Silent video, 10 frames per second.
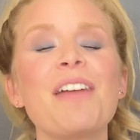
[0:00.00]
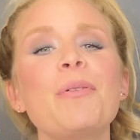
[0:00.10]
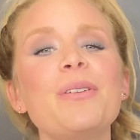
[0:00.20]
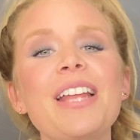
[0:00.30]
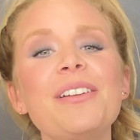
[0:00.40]

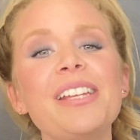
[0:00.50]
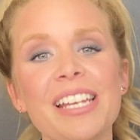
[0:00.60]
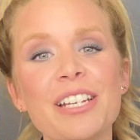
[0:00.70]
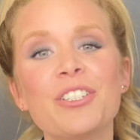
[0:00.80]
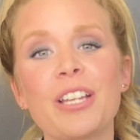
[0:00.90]
broke it down
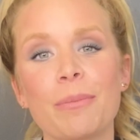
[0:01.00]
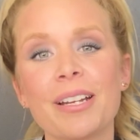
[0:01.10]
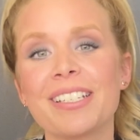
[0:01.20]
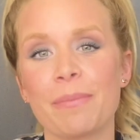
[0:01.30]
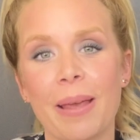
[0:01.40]
each
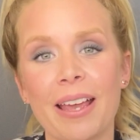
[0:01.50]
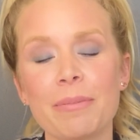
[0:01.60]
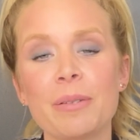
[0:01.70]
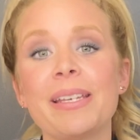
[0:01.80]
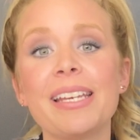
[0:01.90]
subject to
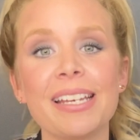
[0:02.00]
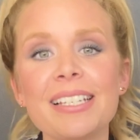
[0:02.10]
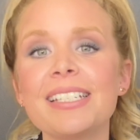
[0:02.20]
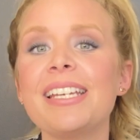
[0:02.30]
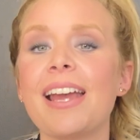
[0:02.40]
makeup to be
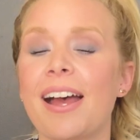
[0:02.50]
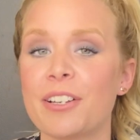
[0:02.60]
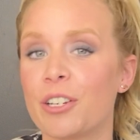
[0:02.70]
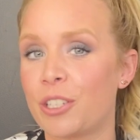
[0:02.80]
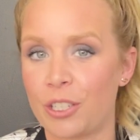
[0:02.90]
easily
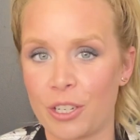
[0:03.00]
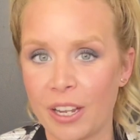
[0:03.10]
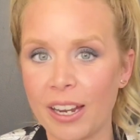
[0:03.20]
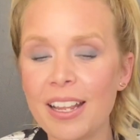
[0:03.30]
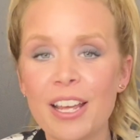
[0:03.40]

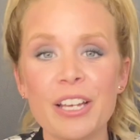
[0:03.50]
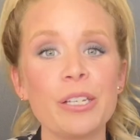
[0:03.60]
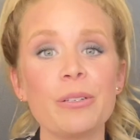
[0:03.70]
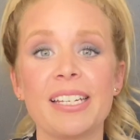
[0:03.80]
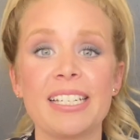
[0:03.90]
understood using